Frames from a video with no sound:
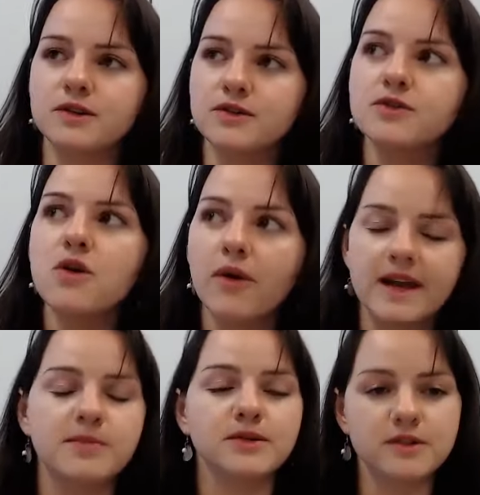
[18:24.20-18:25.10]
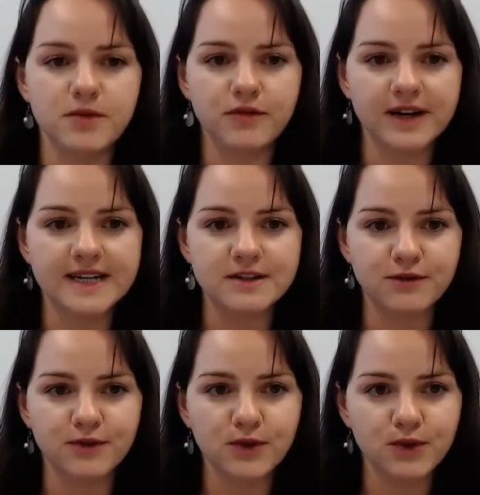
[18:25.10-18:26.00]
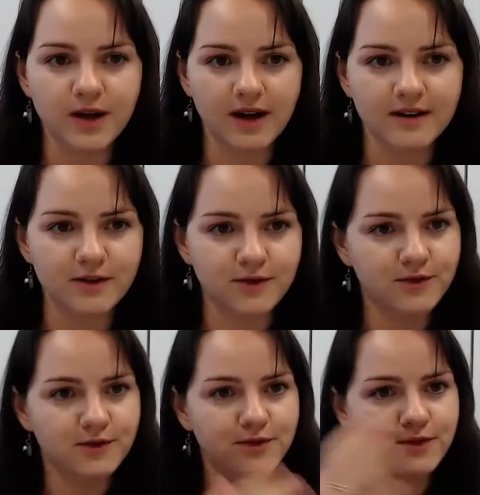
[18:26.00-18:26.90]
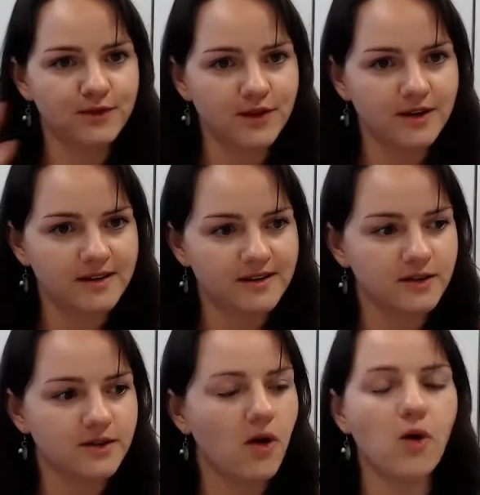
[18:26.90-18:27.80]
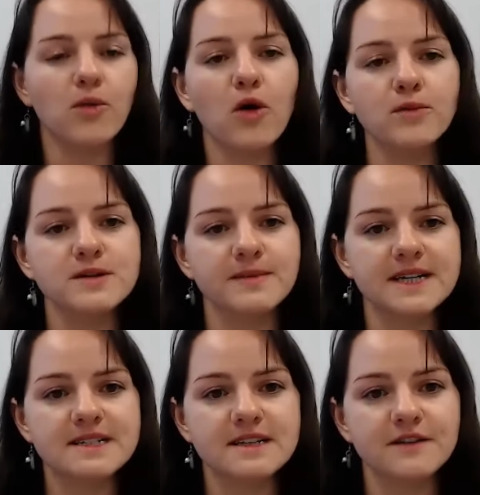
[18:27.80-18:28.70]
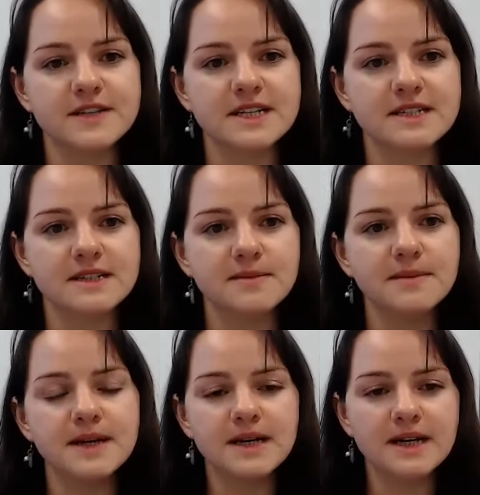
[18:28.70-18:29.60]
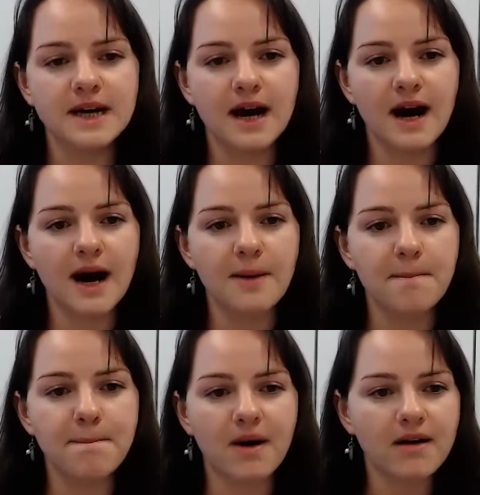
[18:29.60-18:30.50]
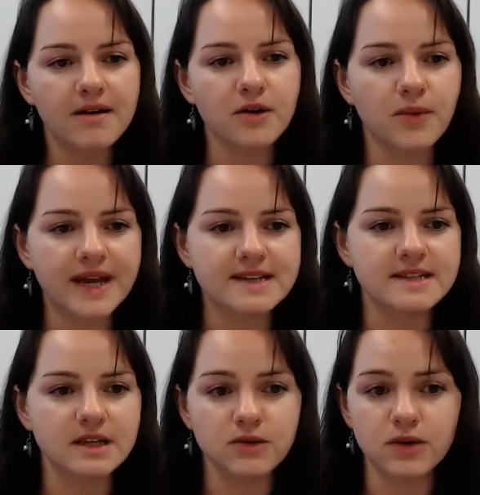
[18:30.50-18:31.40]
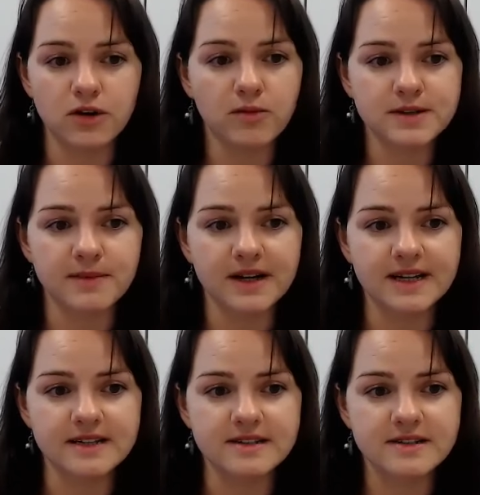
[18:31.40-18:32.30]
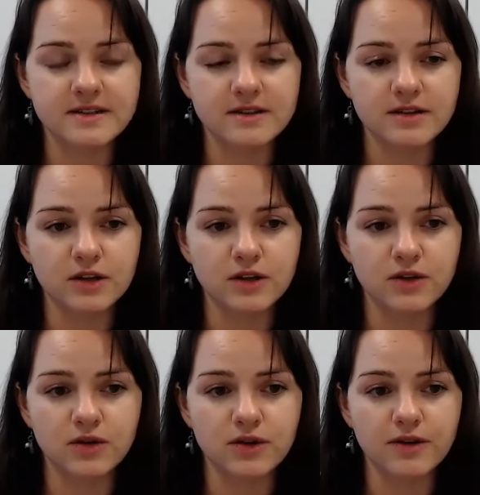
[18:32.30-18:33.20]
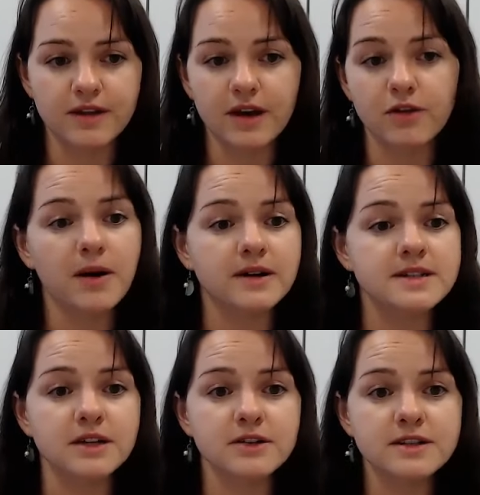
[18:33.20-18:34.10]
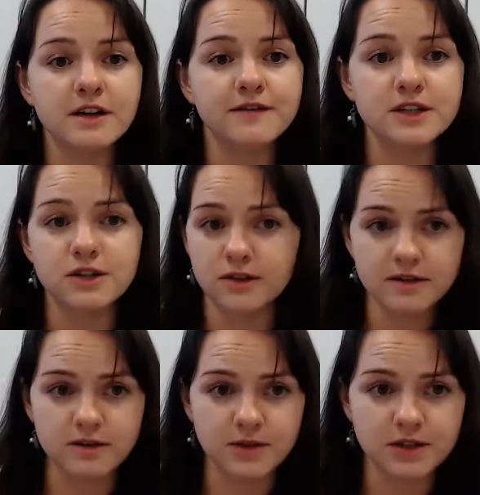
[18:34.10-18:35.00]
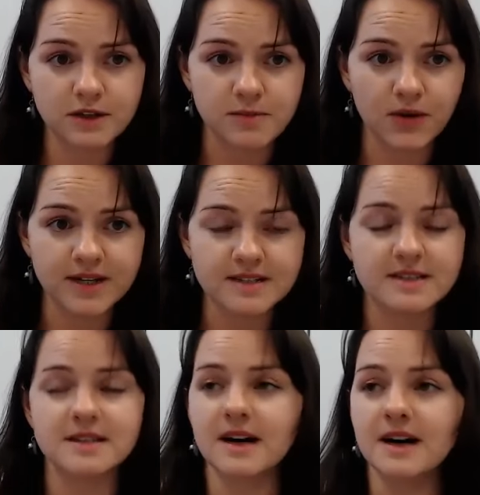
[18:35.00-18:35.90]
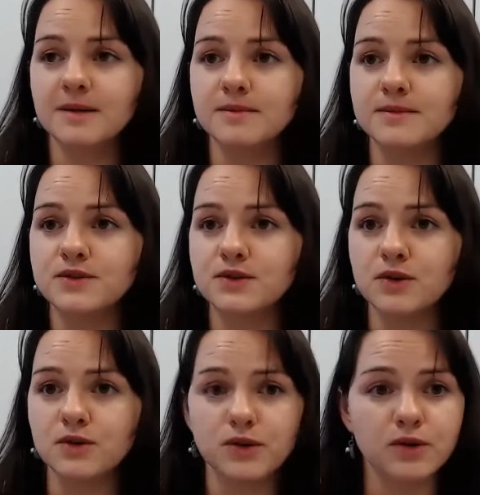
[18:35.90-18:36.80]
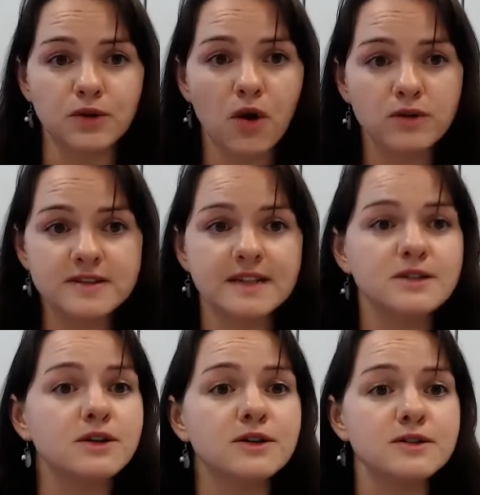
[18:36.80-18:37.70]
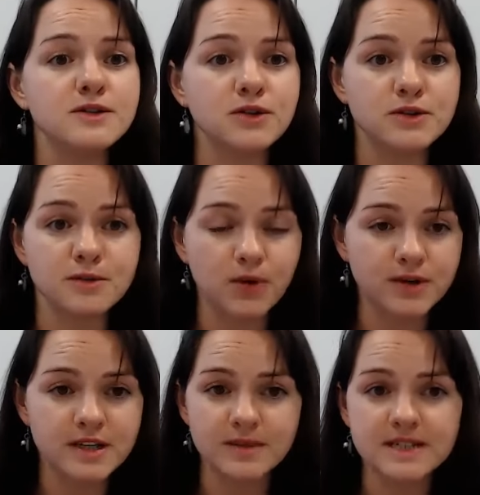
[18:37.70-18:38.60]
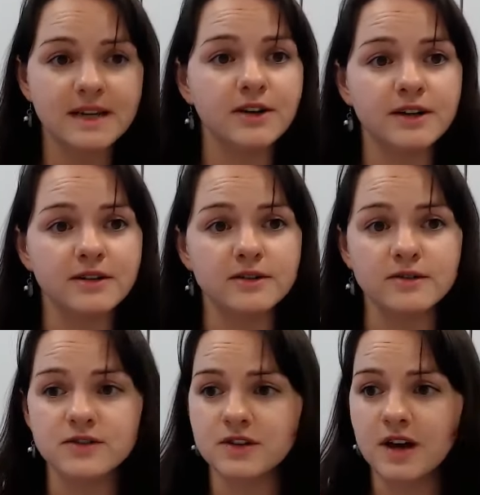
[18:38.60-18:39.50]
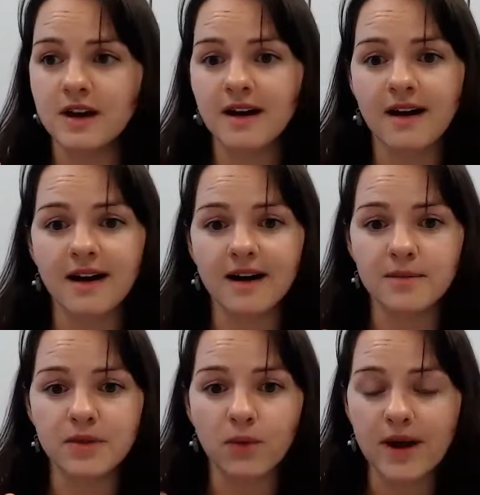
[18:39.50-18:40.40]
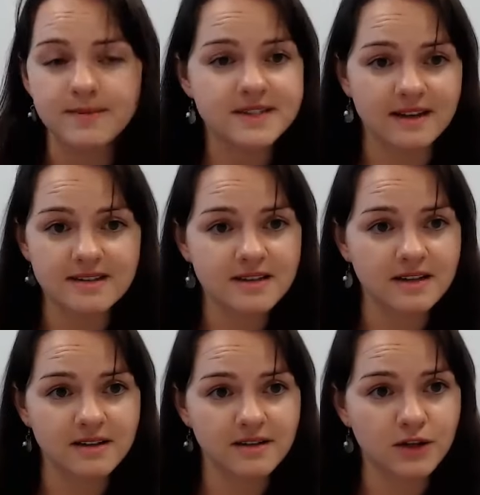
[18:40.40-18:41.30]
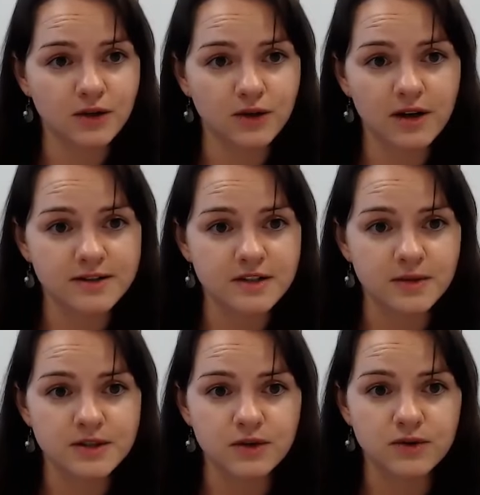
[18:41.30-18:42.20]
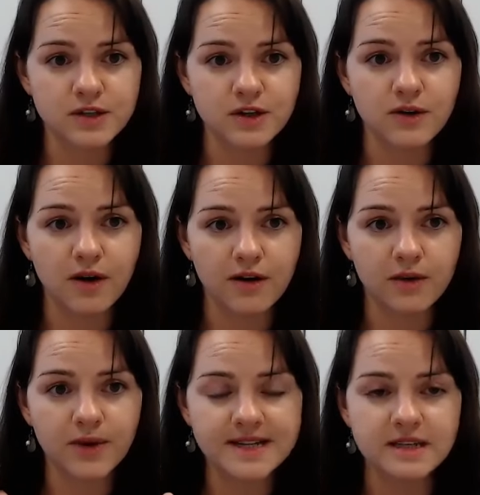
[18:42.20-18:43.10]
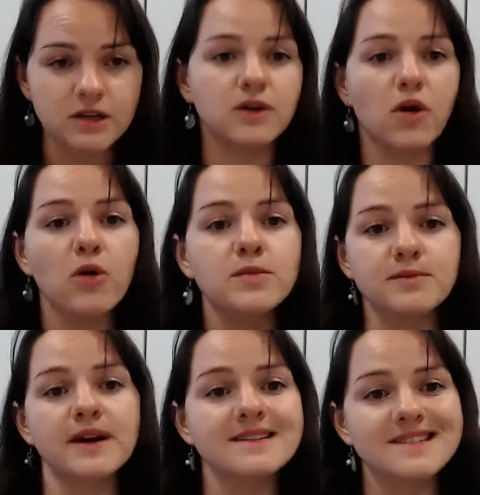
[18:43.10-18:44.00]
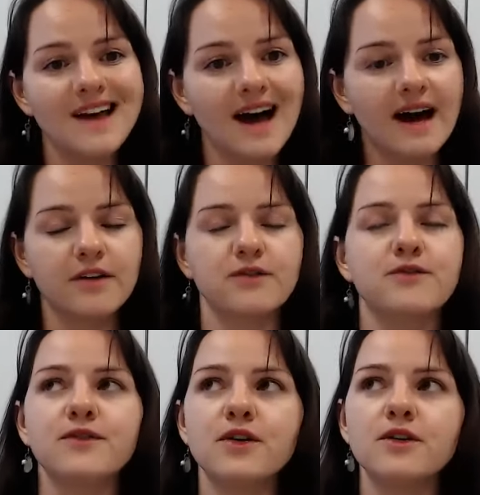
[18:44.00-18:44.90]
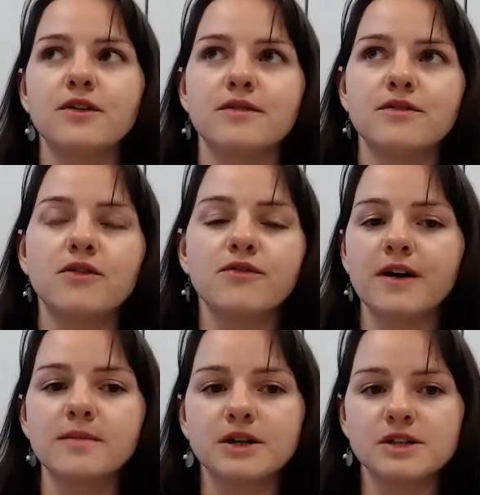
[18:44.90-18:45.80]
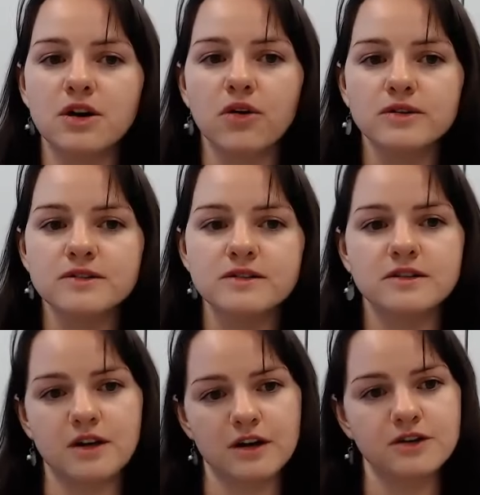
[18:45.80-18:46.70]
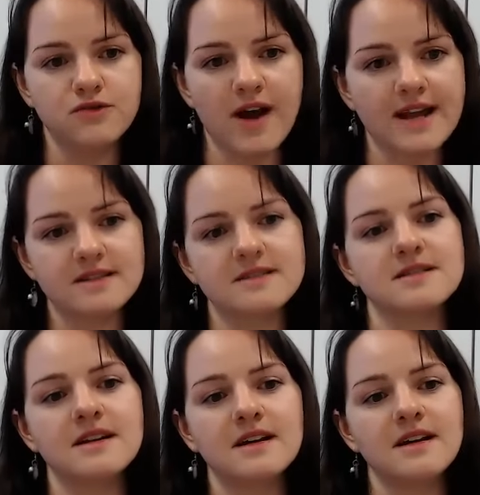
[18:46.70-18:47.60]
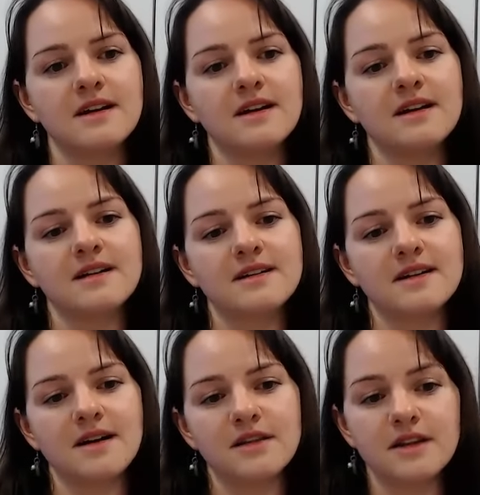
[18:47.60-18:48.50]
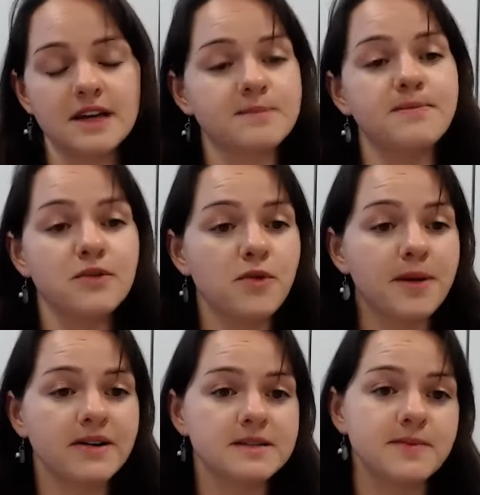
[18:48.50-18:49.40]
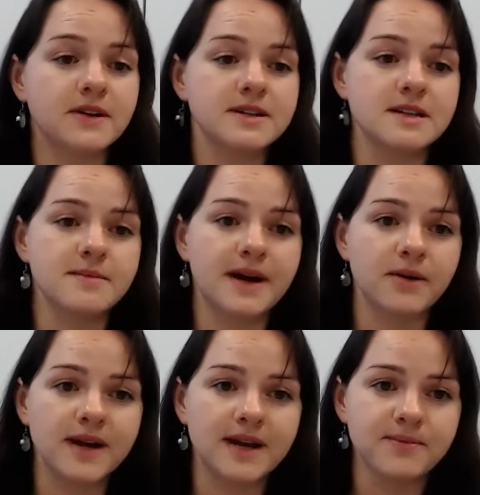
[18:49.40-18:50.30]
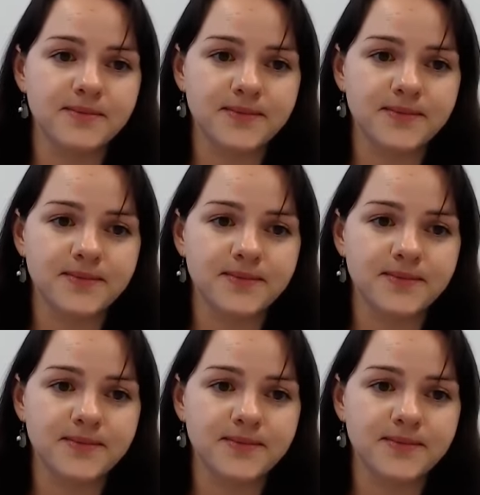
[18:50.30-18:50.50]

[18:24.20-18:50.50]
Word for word: not able to provide a full kind of optimized service system. But are there ways that you can optimize the other parts of your service, your consumer touch points? So your call centers, your supporting materials, the websites that your customers go to, are there ways that you can optimize that for not very much cost to address the repair experience in a better way?